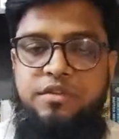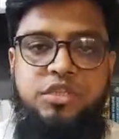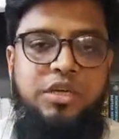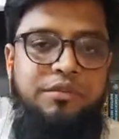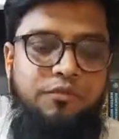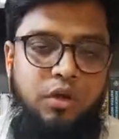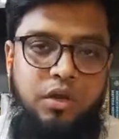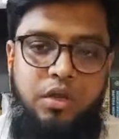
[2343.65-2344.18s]

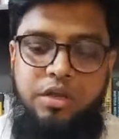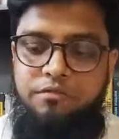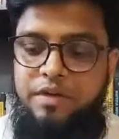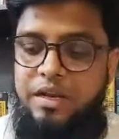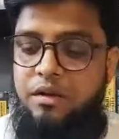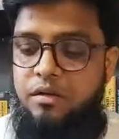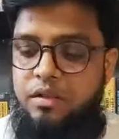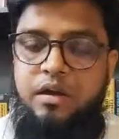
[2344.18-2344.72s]
are following
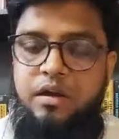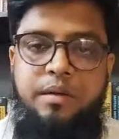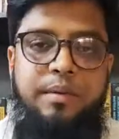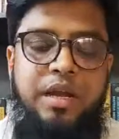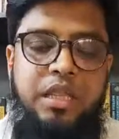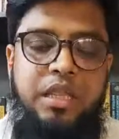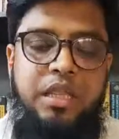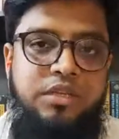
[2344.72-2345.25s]
well, the
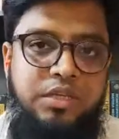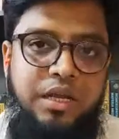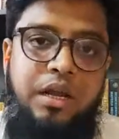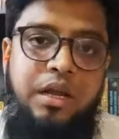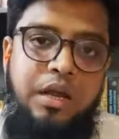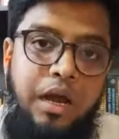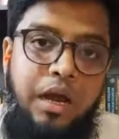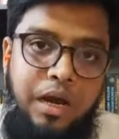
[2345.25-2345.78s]
remedies which are
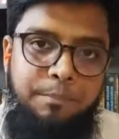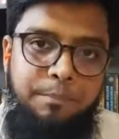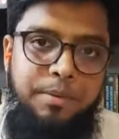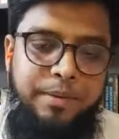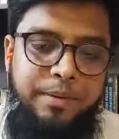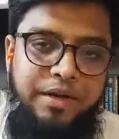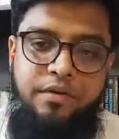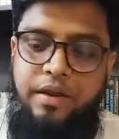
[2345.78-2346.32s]

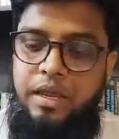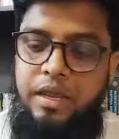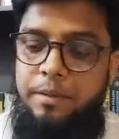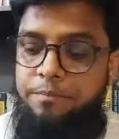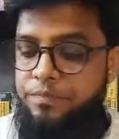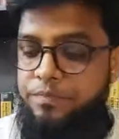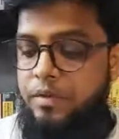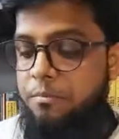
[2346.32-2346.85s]
complementary.
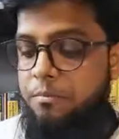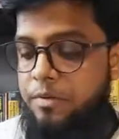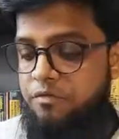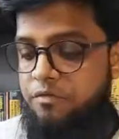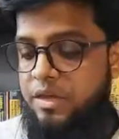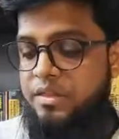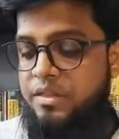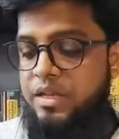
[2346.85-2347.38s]

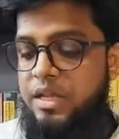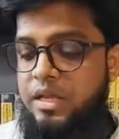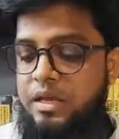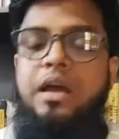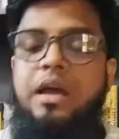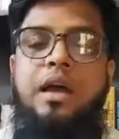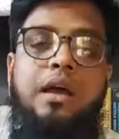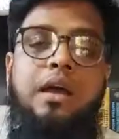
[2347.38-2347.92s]
Previously,
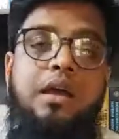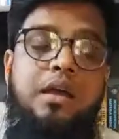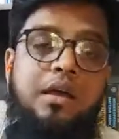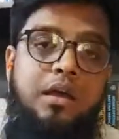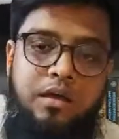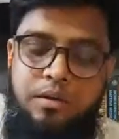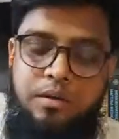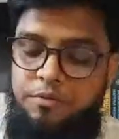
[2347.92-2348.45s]

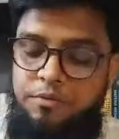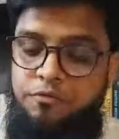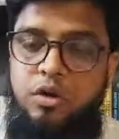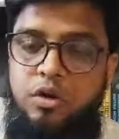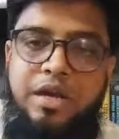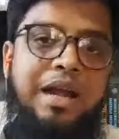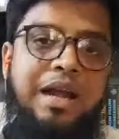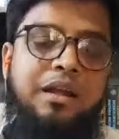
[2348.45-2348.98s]

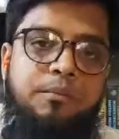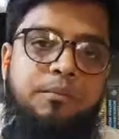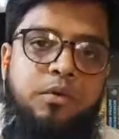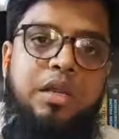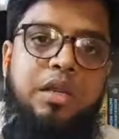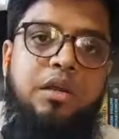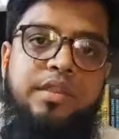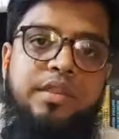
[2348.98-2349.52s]
before that,
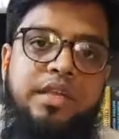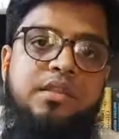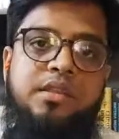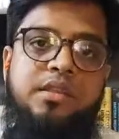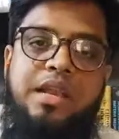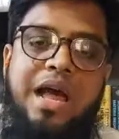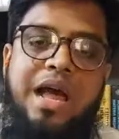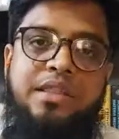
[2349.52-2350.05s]
one in a sense,
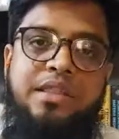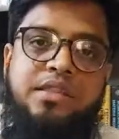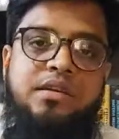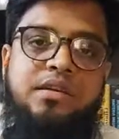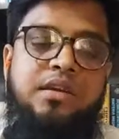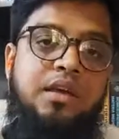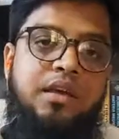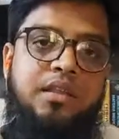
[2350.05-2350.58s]
last
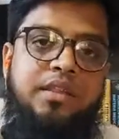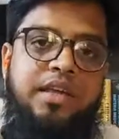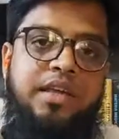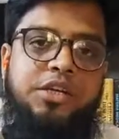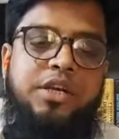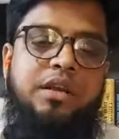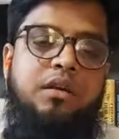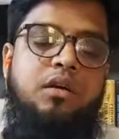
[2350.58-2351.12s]

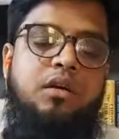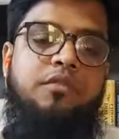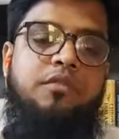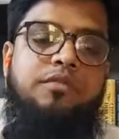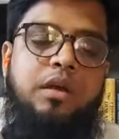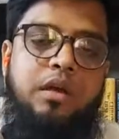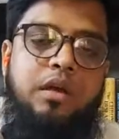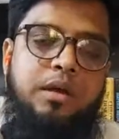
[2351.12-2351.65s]
section
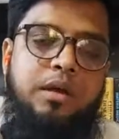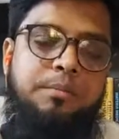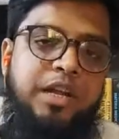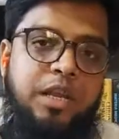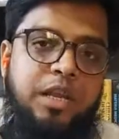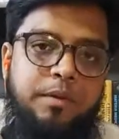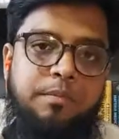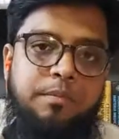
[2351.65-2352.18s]
of
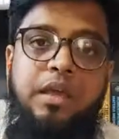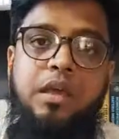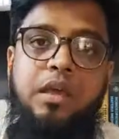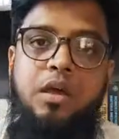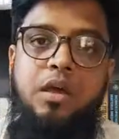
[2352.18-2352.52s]
BTPB